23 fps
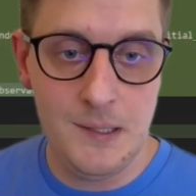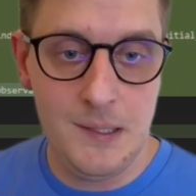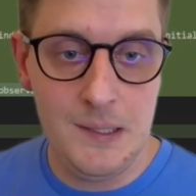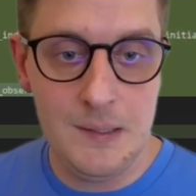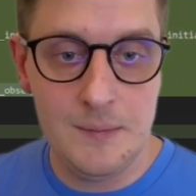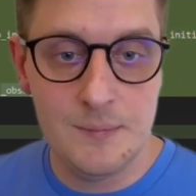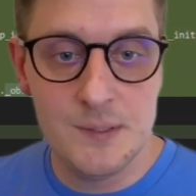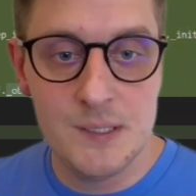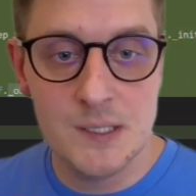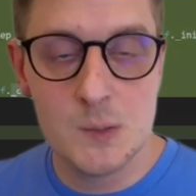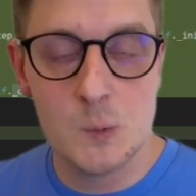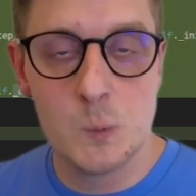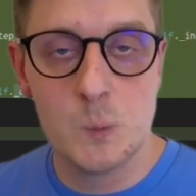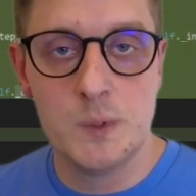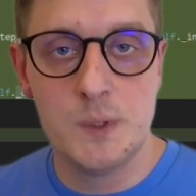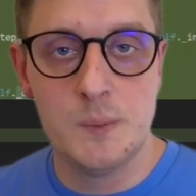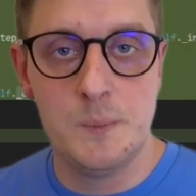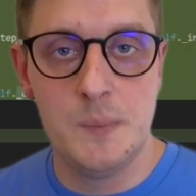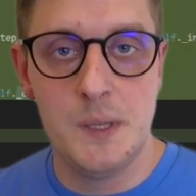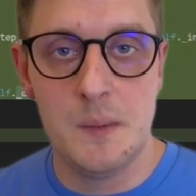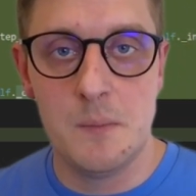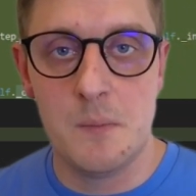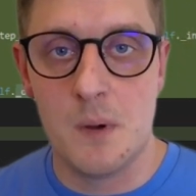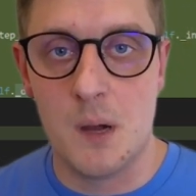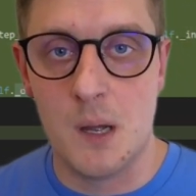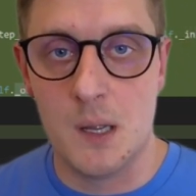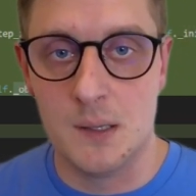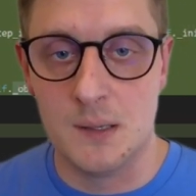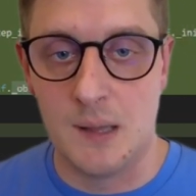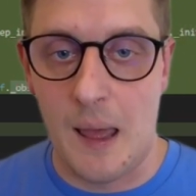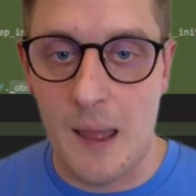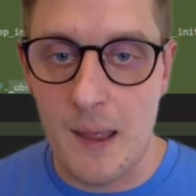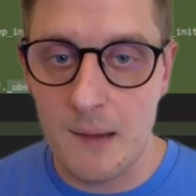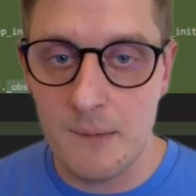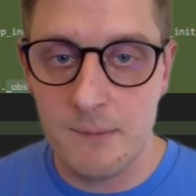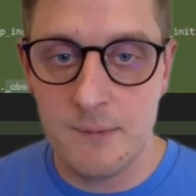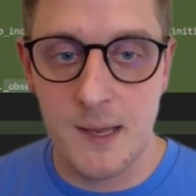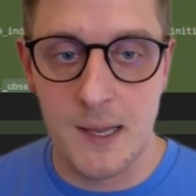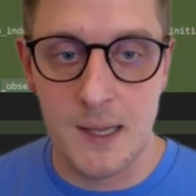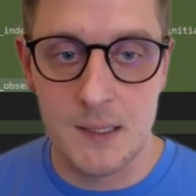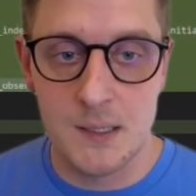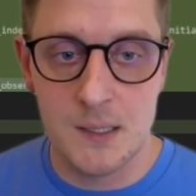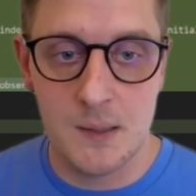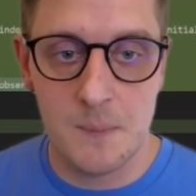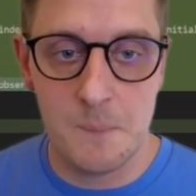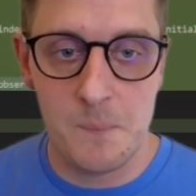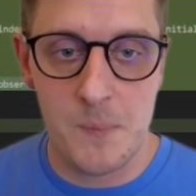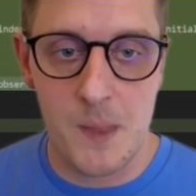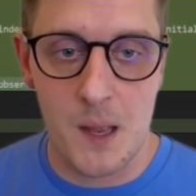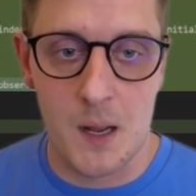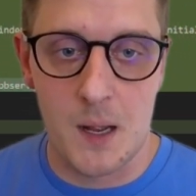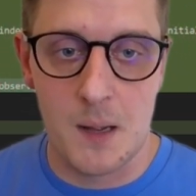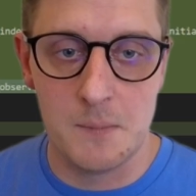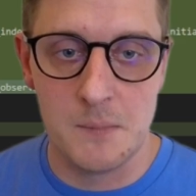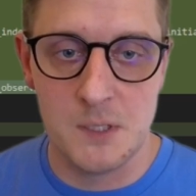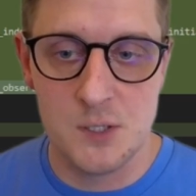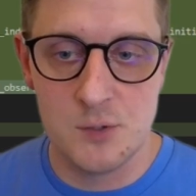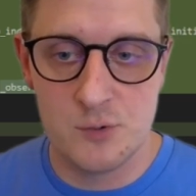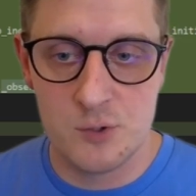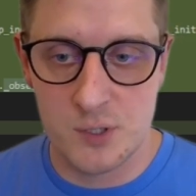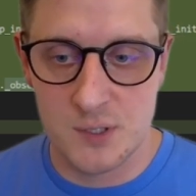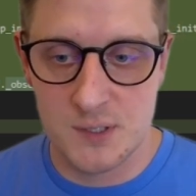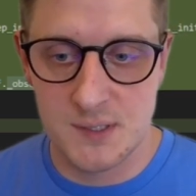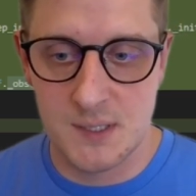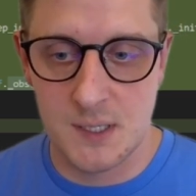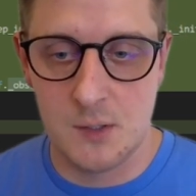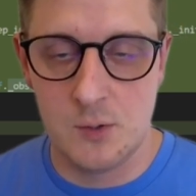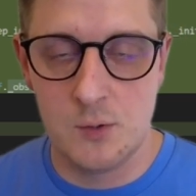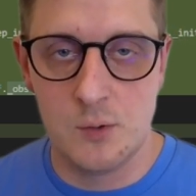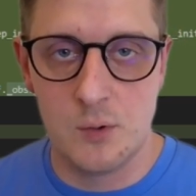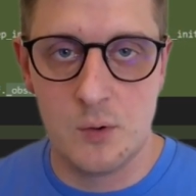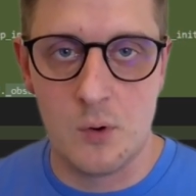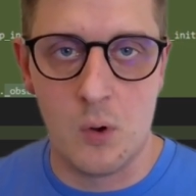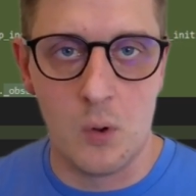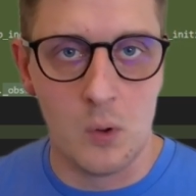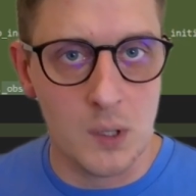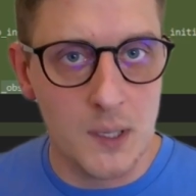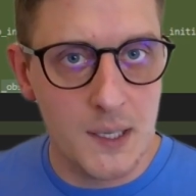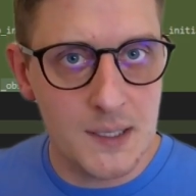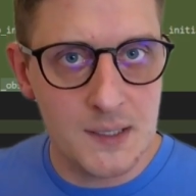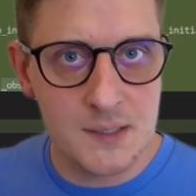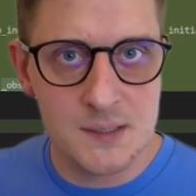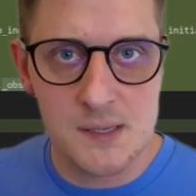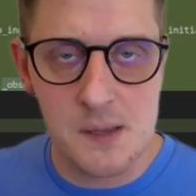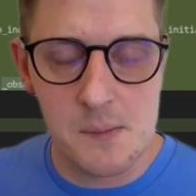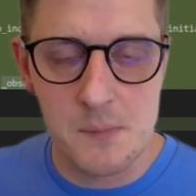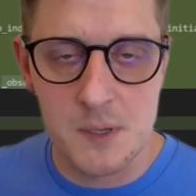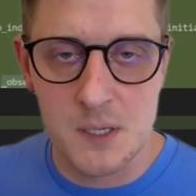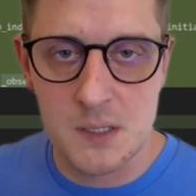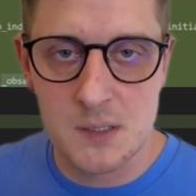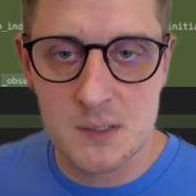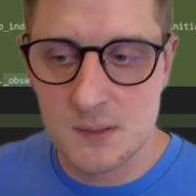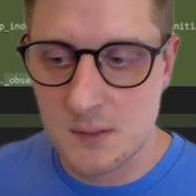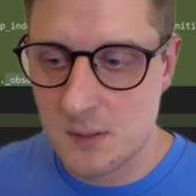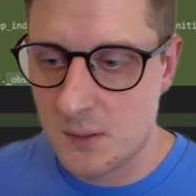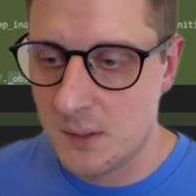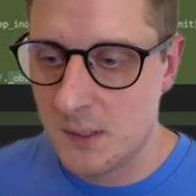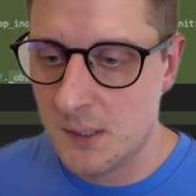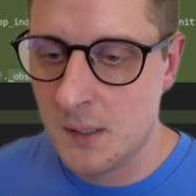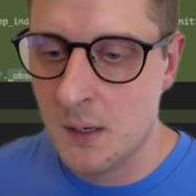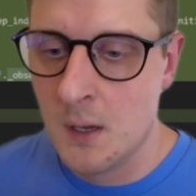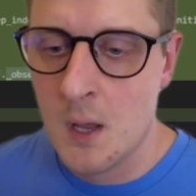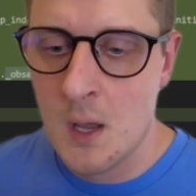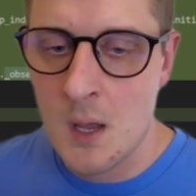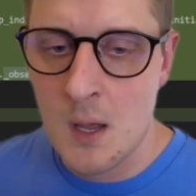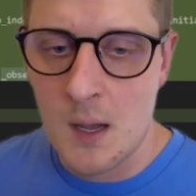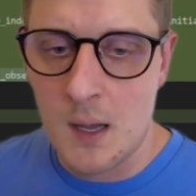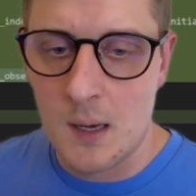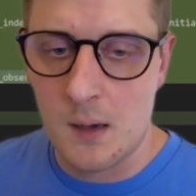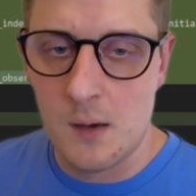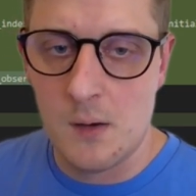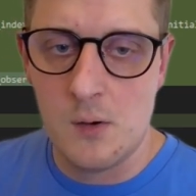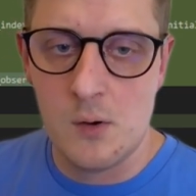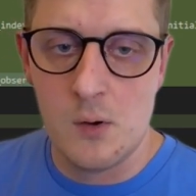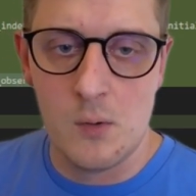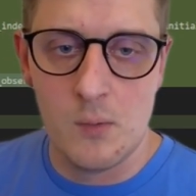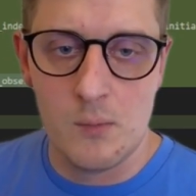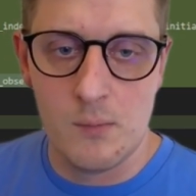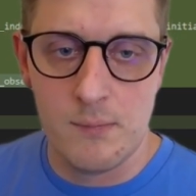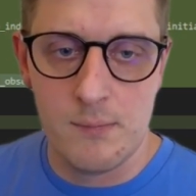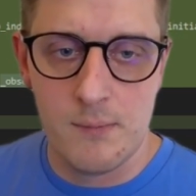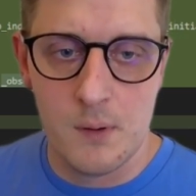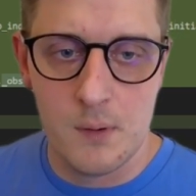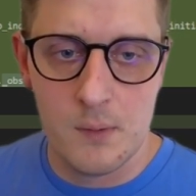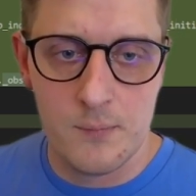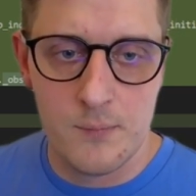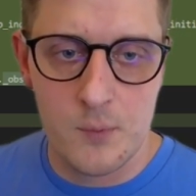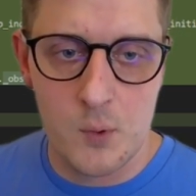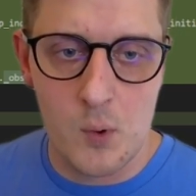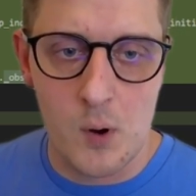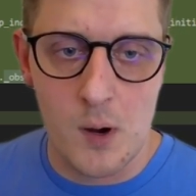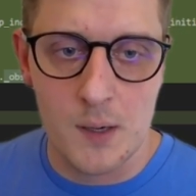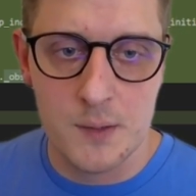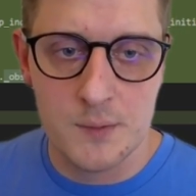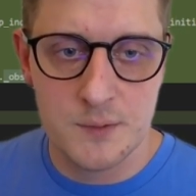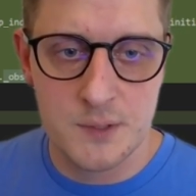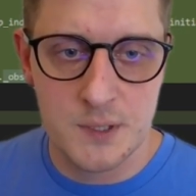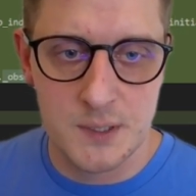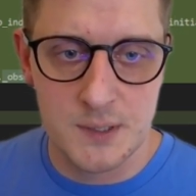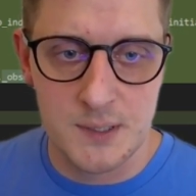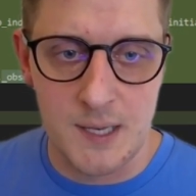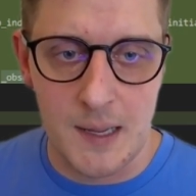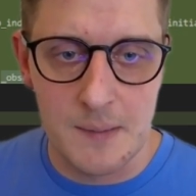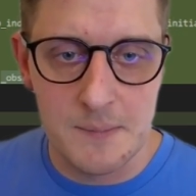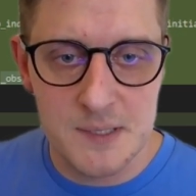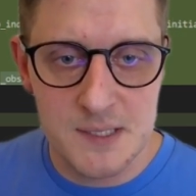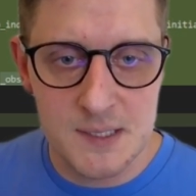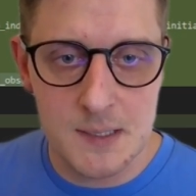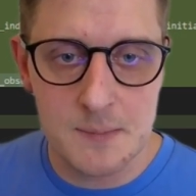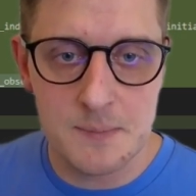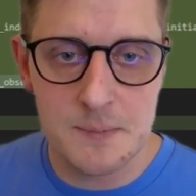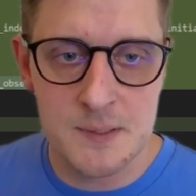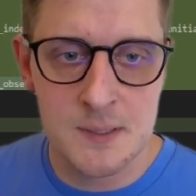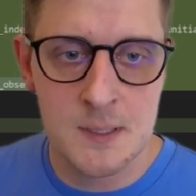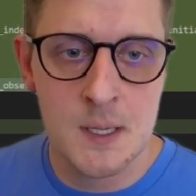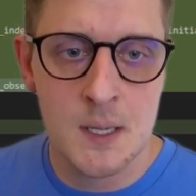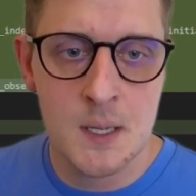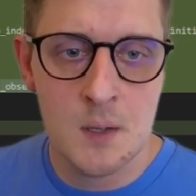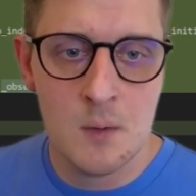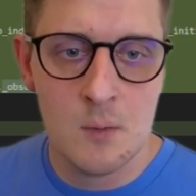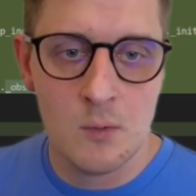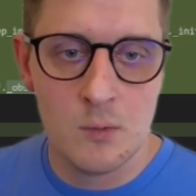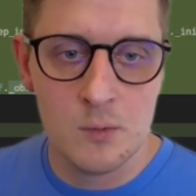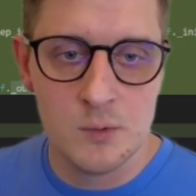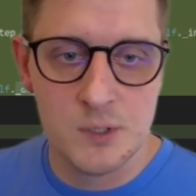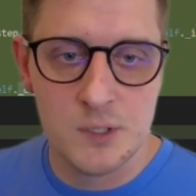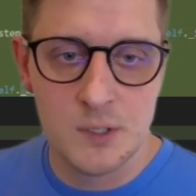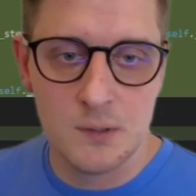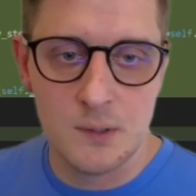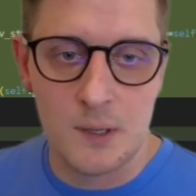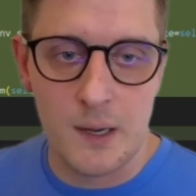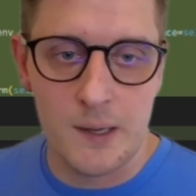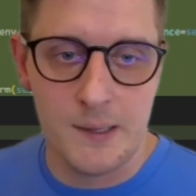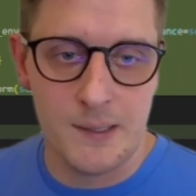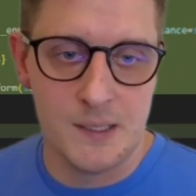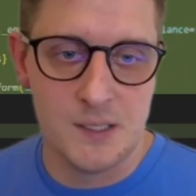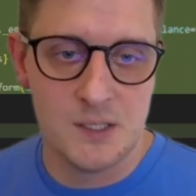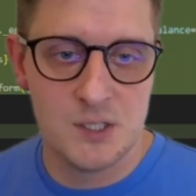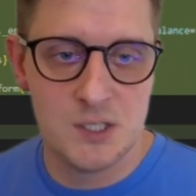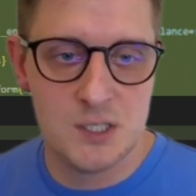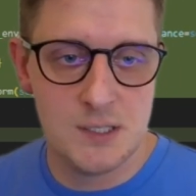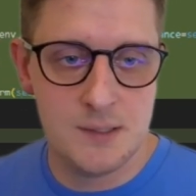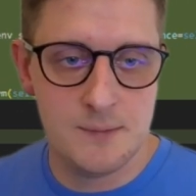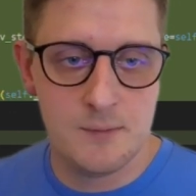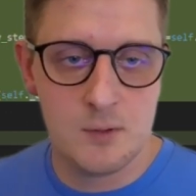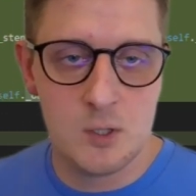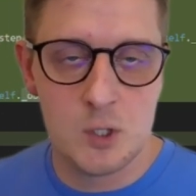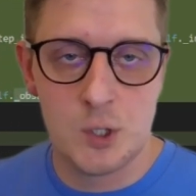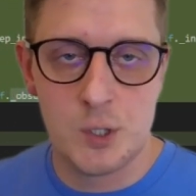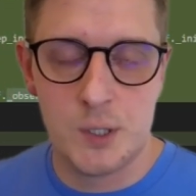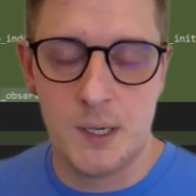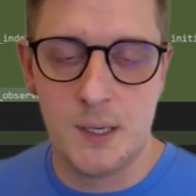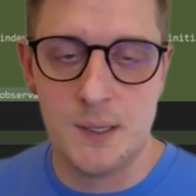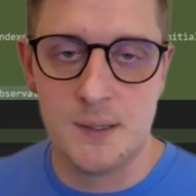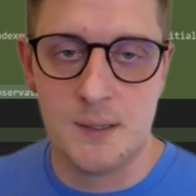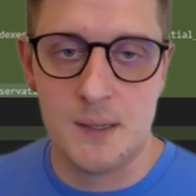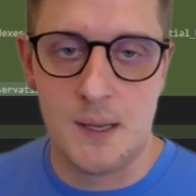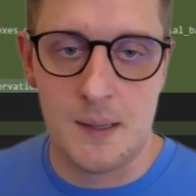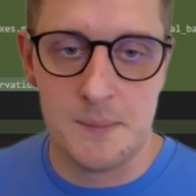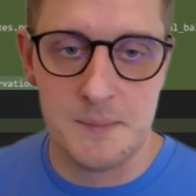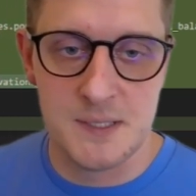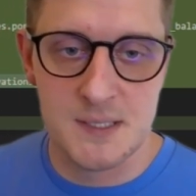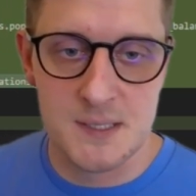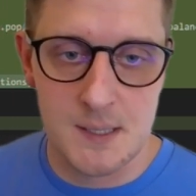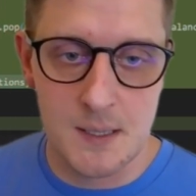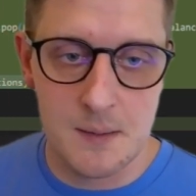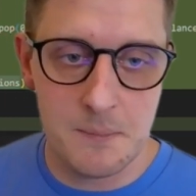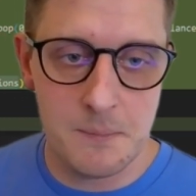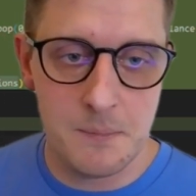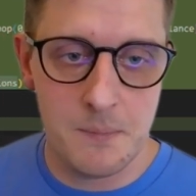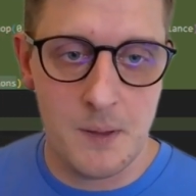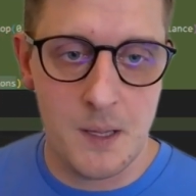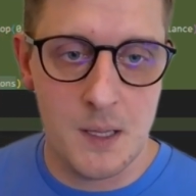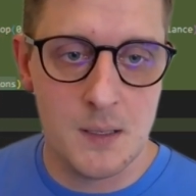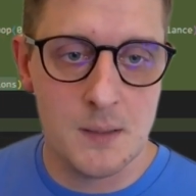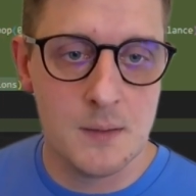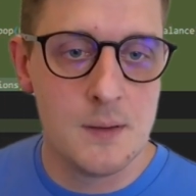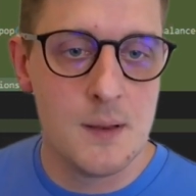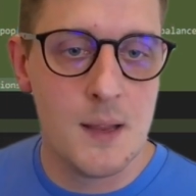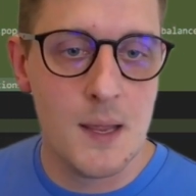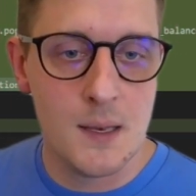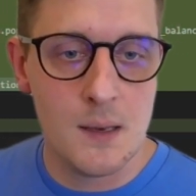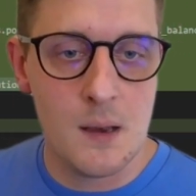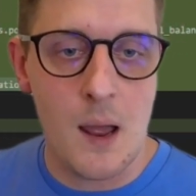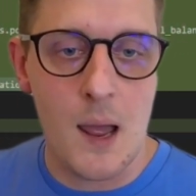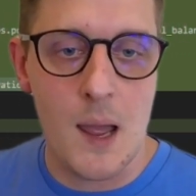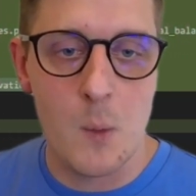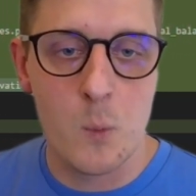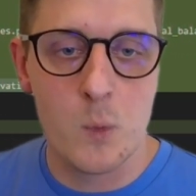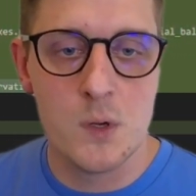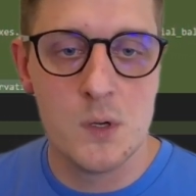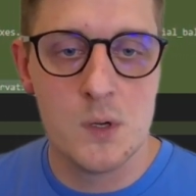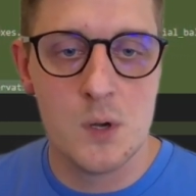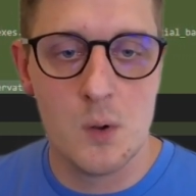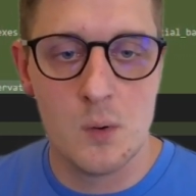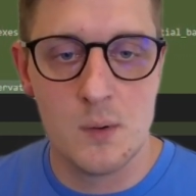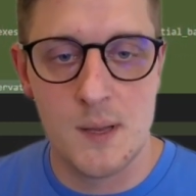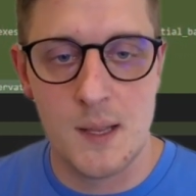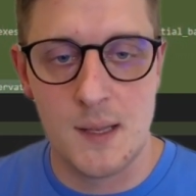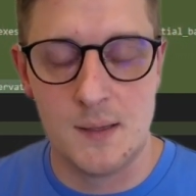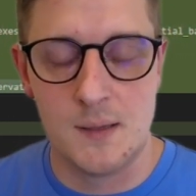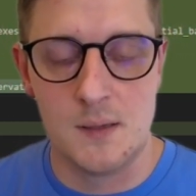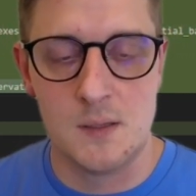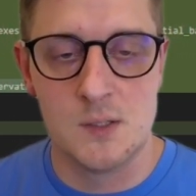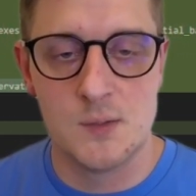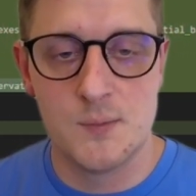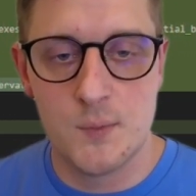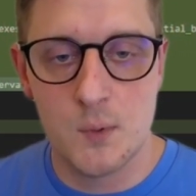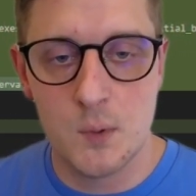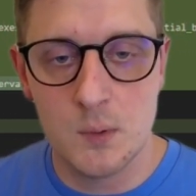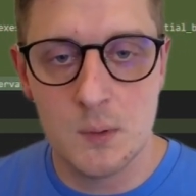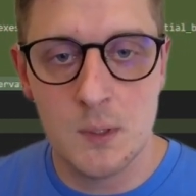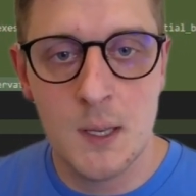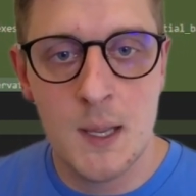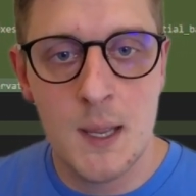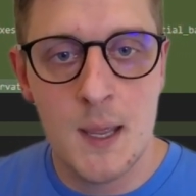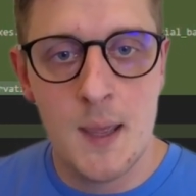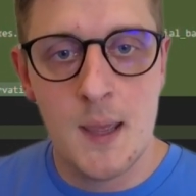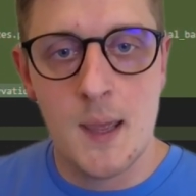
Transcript: If this would be my live data, I'm interested to collect some history, I don't know, a few hundred time steps until I achieve current time step, and then I would know that it's full,